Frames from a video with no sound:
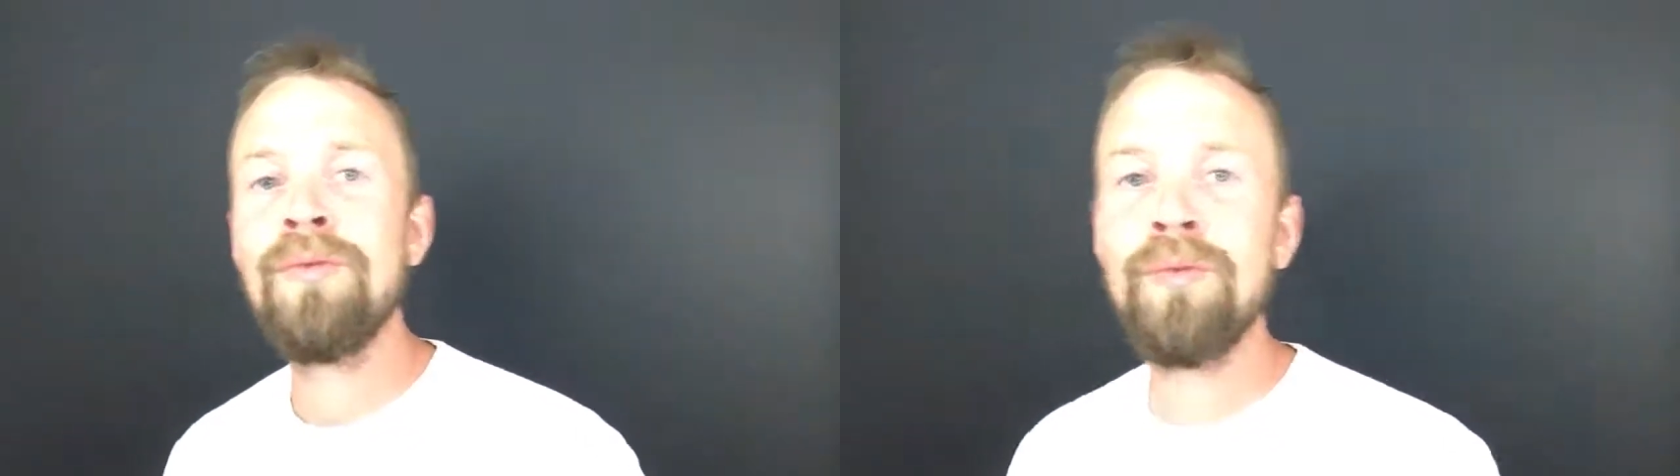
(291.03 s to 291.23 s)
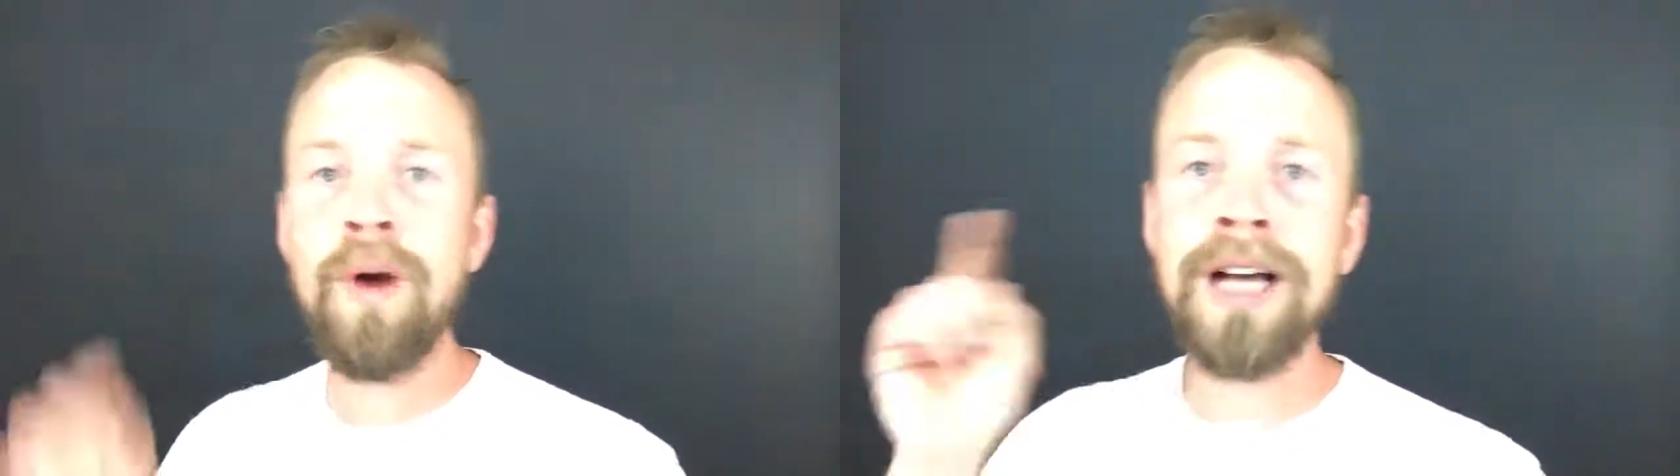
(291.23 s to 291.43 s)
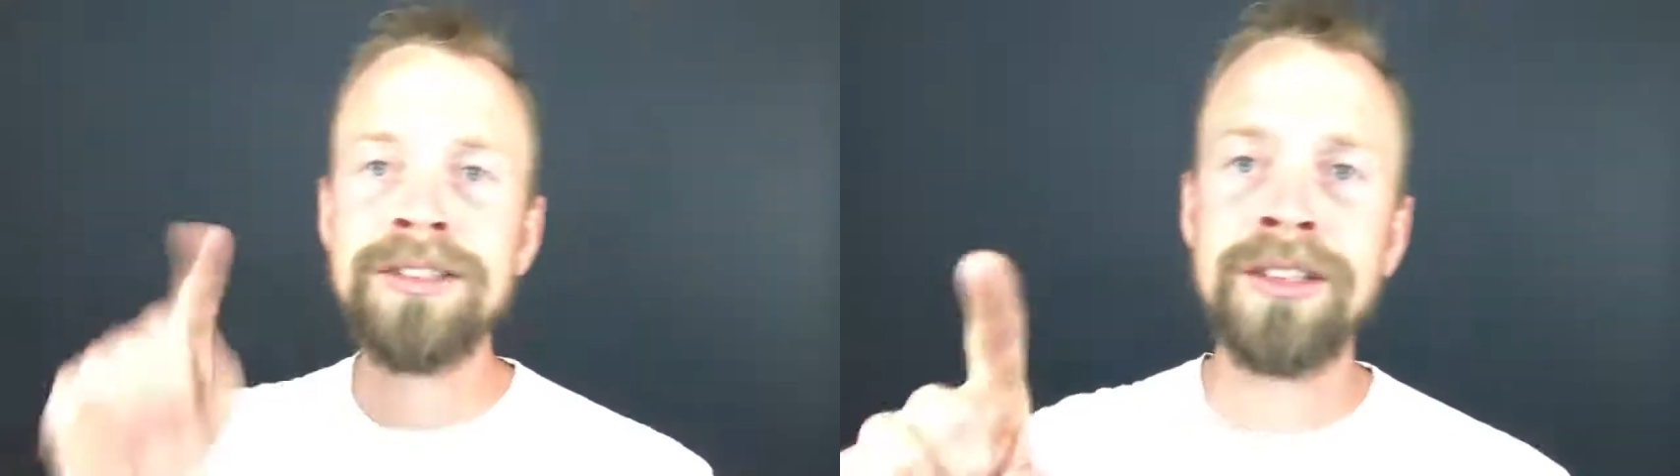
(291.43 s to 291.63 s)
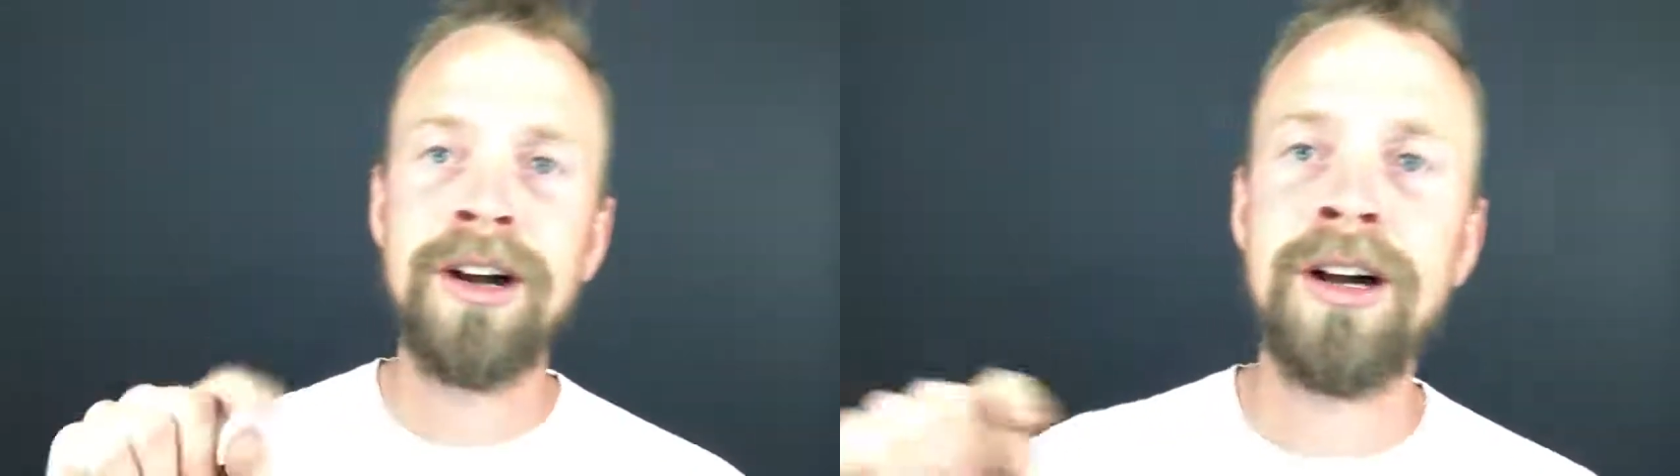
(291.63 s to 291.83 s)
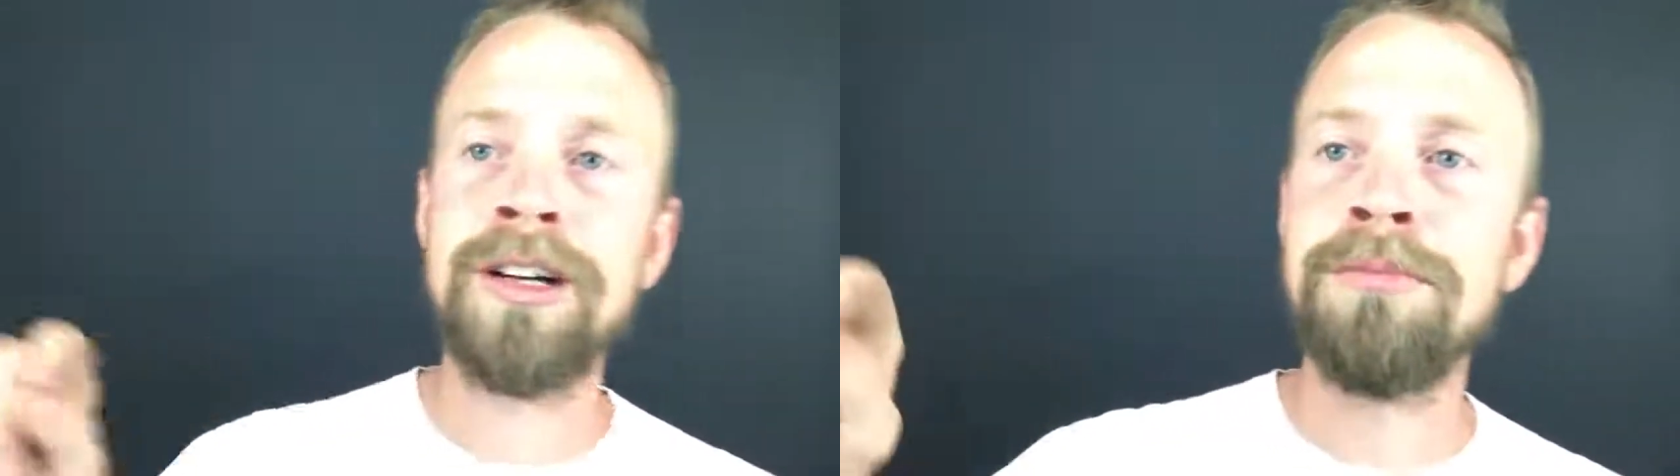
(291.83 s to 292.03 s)
Rise
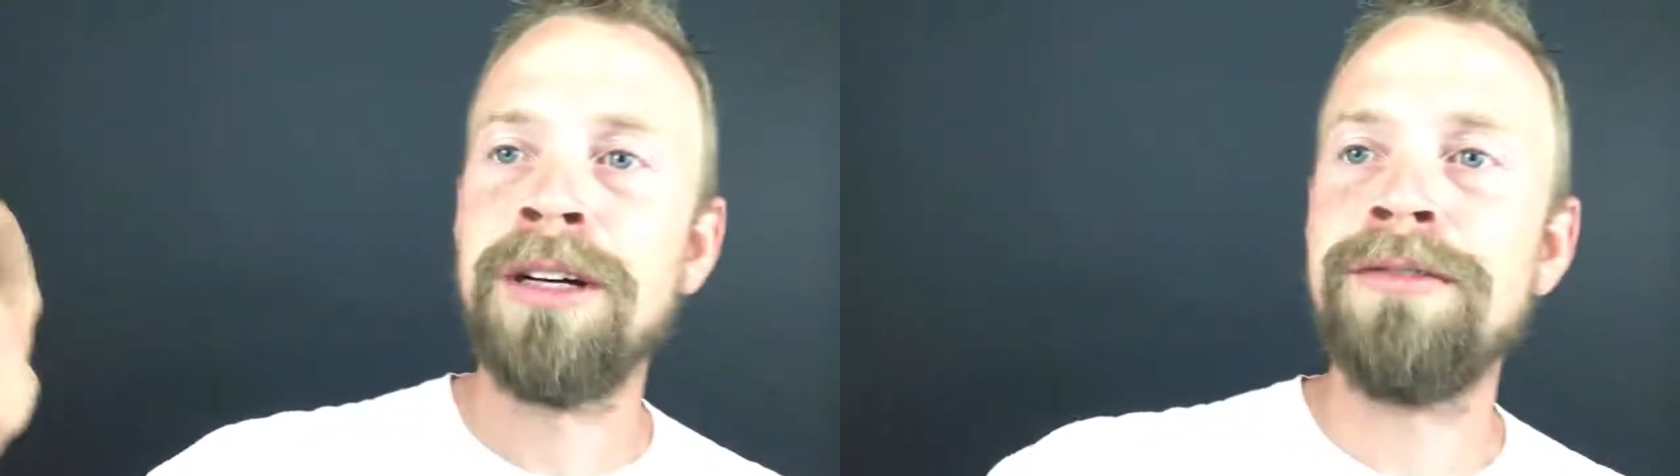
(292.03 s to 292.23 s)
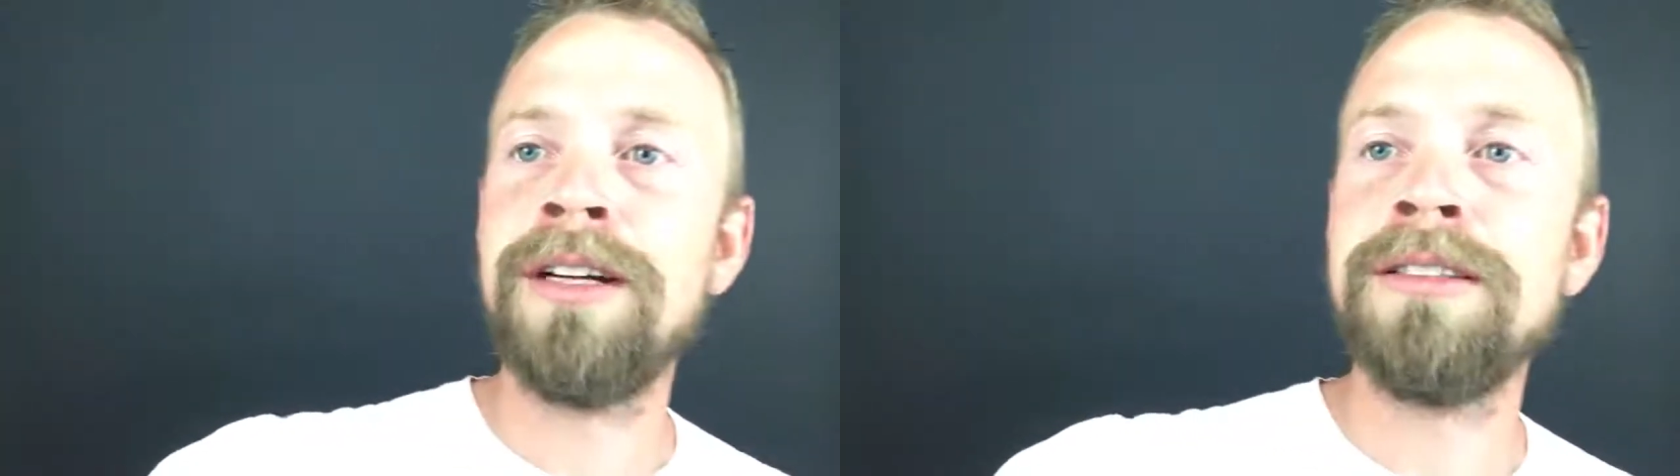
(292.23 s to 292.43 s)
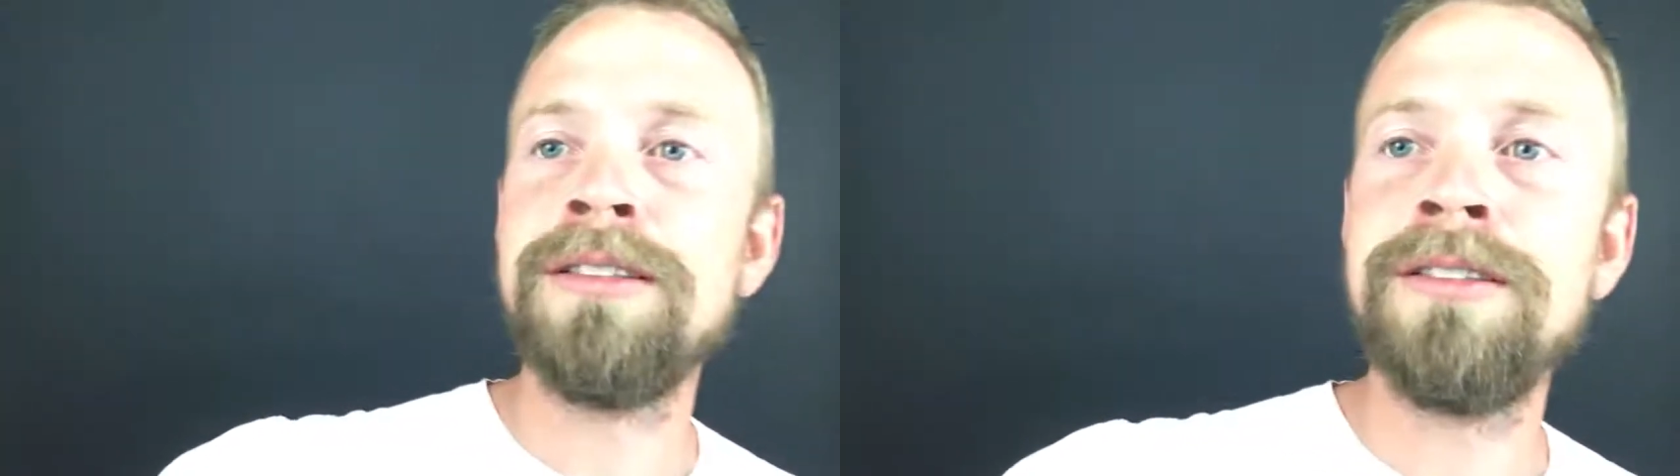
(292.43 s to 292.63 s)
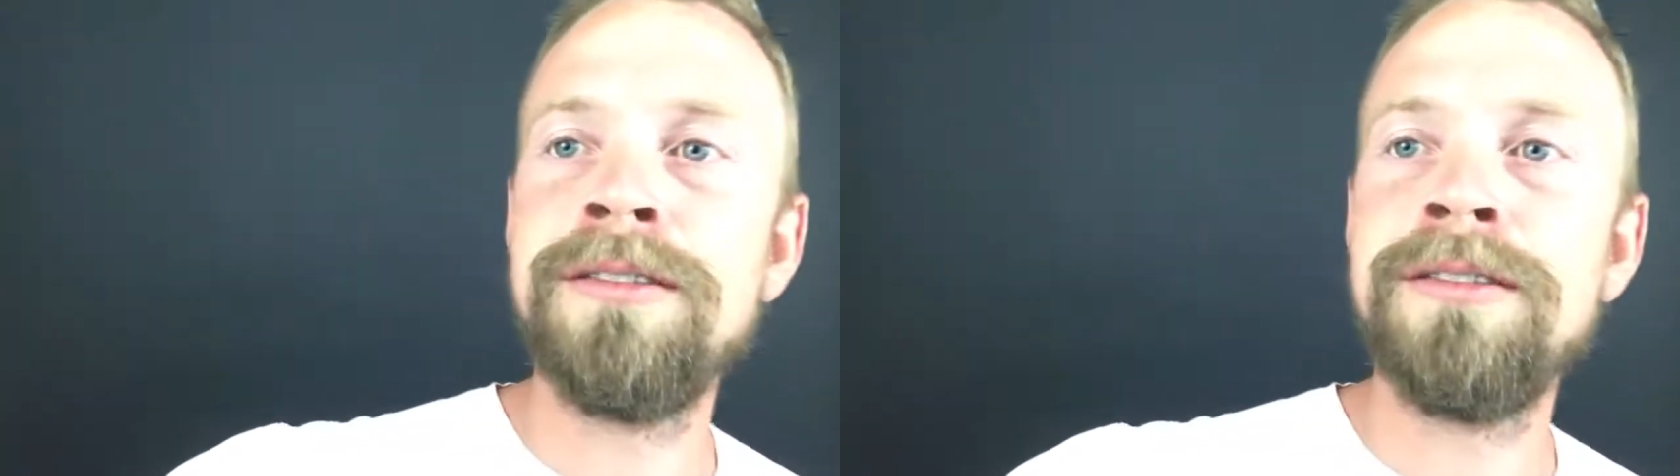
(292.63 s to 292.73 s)
unconquered, my friends.